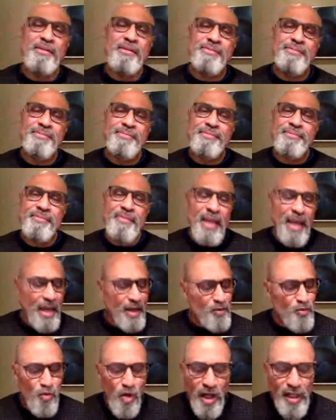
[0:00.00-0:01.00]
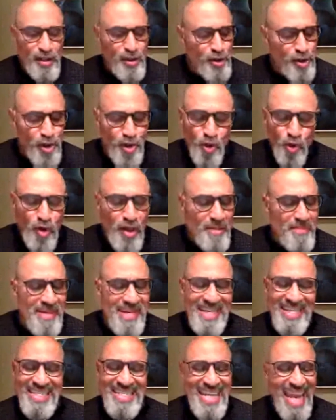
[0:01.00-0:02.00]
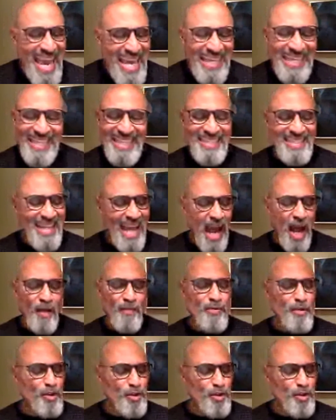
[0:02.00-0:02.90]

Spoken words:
and runs screaming naked down the street